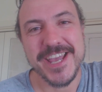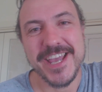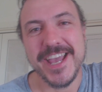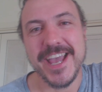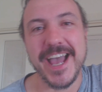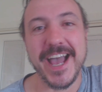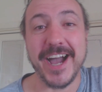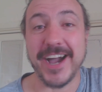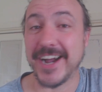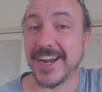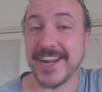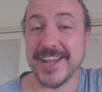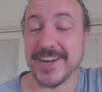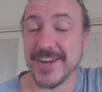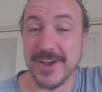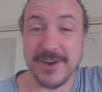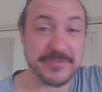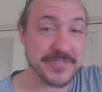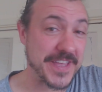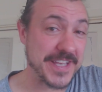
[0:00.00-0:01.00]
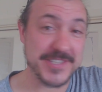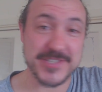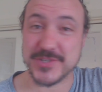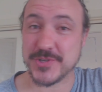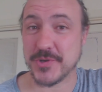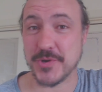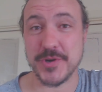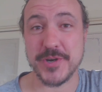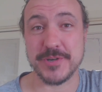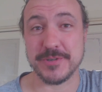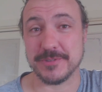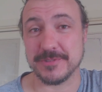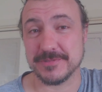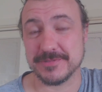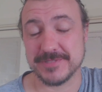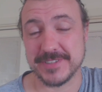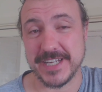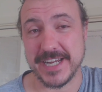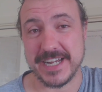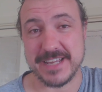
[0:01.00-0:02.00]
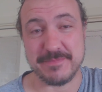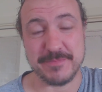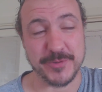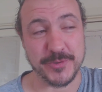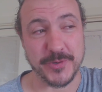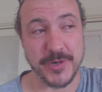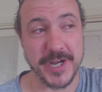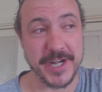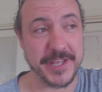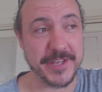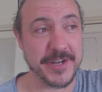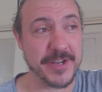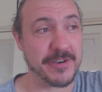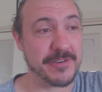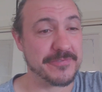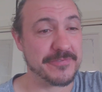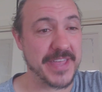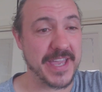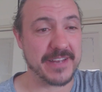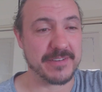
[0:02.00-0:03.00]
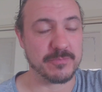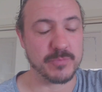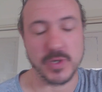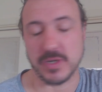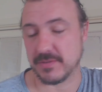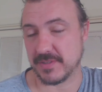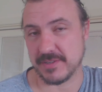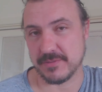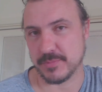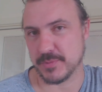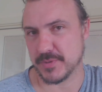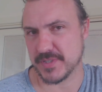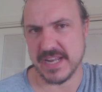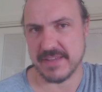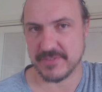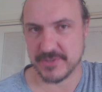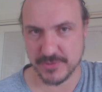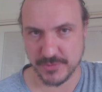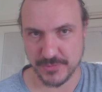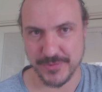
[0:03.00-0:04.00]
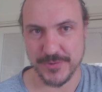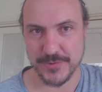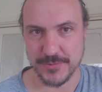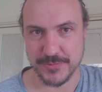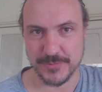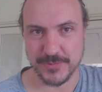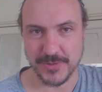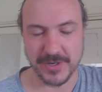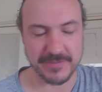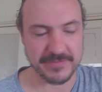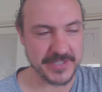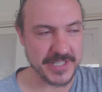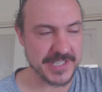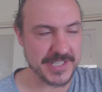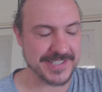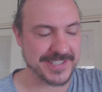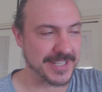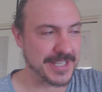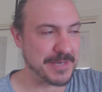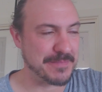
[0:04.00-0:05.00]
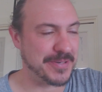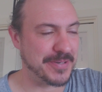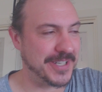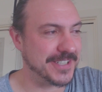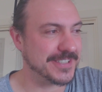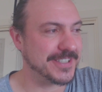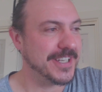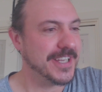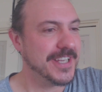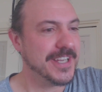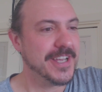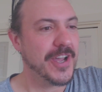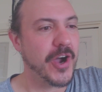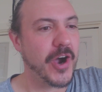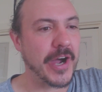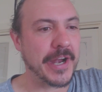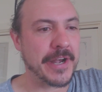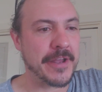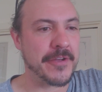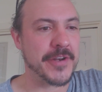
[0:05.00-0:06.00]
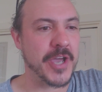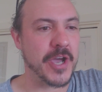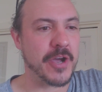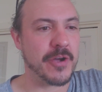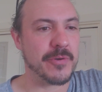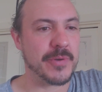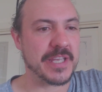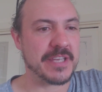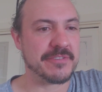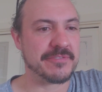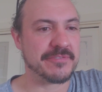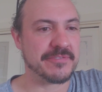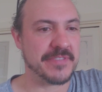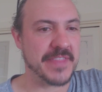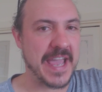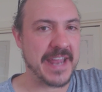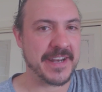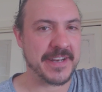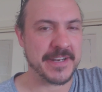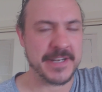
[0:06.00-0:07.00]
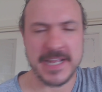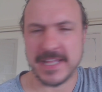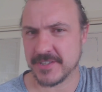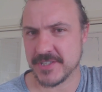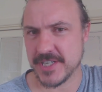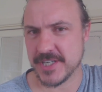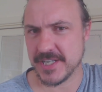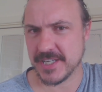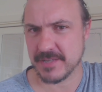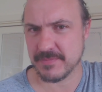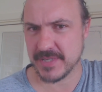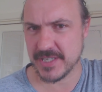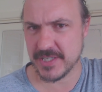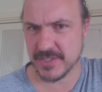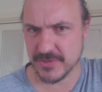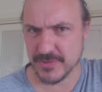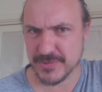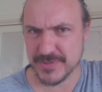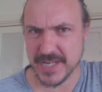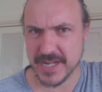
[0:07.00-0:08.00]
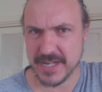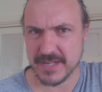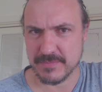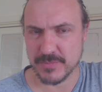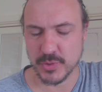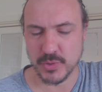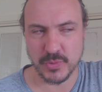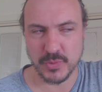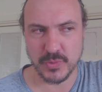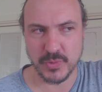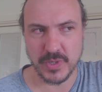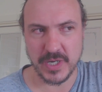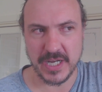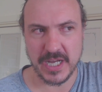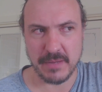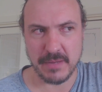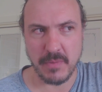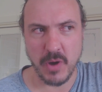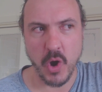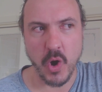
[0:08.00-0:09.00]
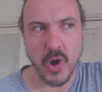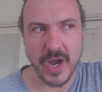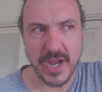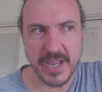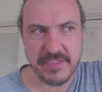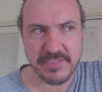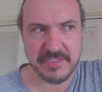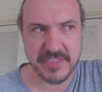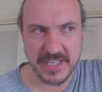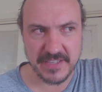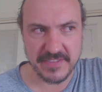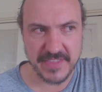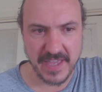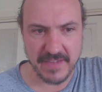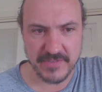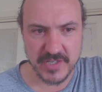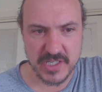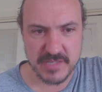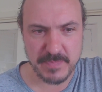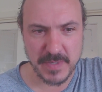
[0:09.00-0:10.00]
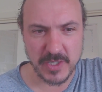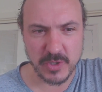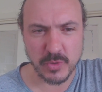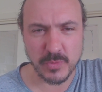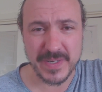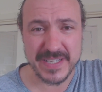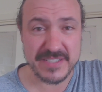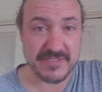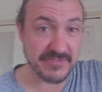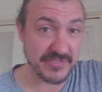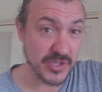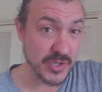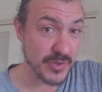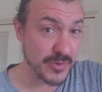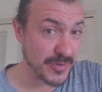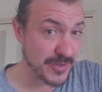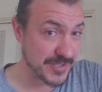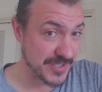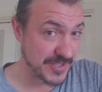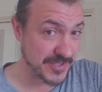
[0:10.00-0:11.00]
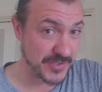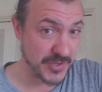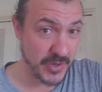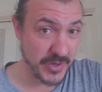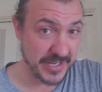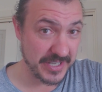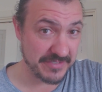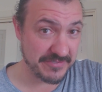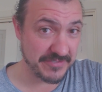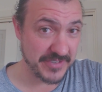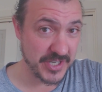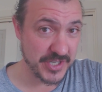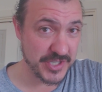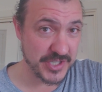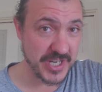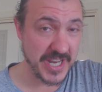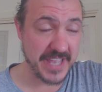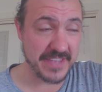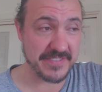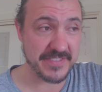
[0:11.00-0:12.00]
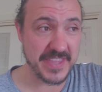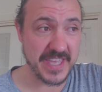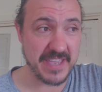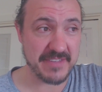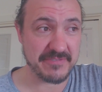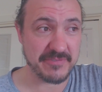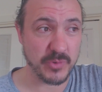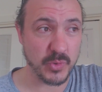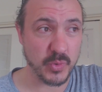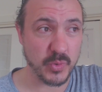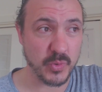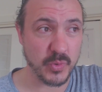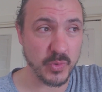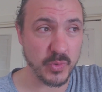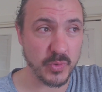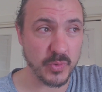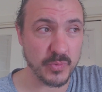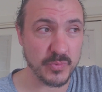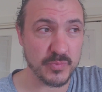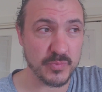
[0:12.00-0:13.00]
I don't know if that's true anymore. I don't know if it was never true, obviously, but I don't know if that analogy can be used anymore. I think they've just been always viewed as a dirty fish, and therefore